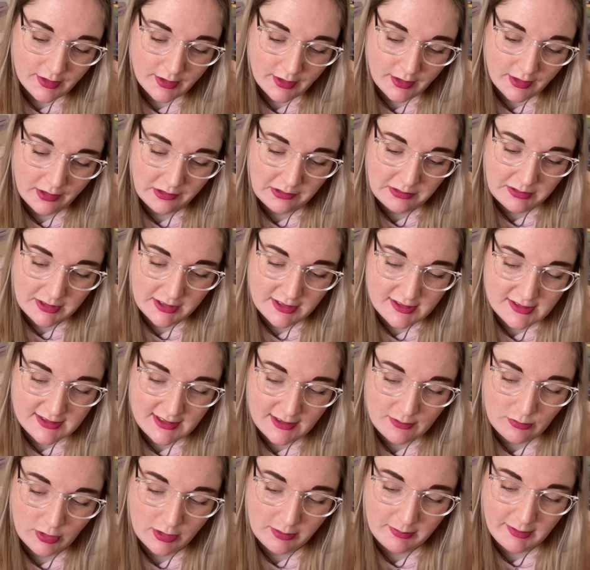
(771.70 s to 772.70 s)
Oh, I'm gonna see
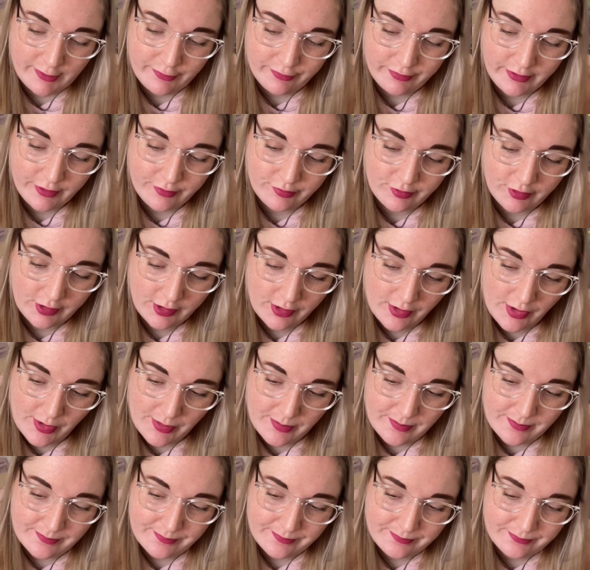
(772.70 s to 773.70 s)
one of my favorite
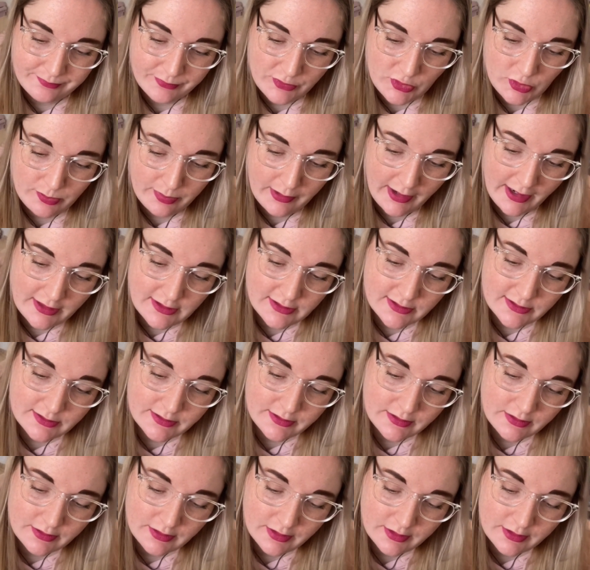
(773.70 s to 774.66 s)
spreads.